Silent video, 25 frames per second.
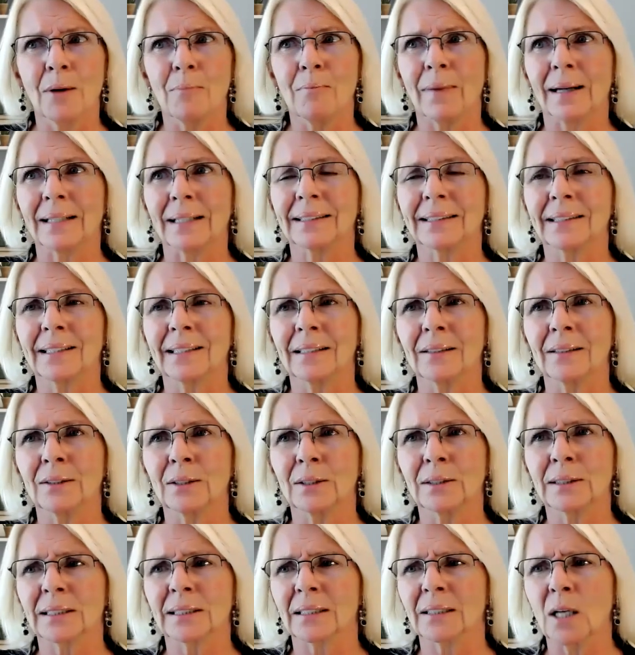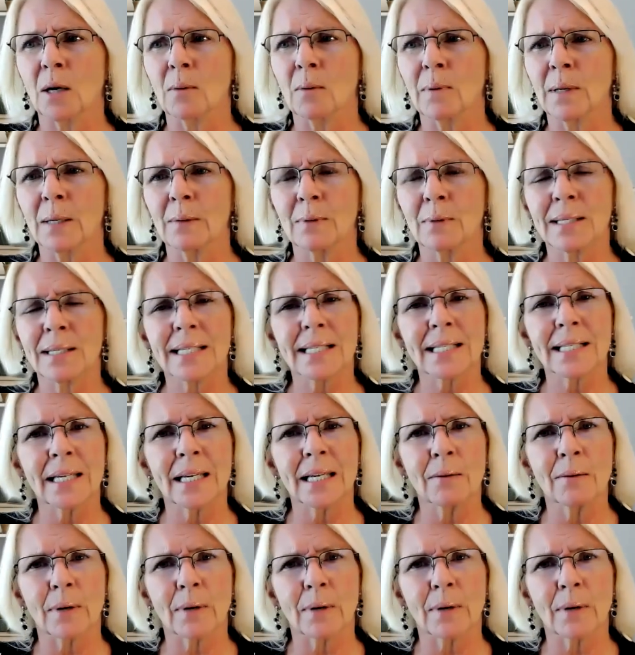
my skills, or nobody would see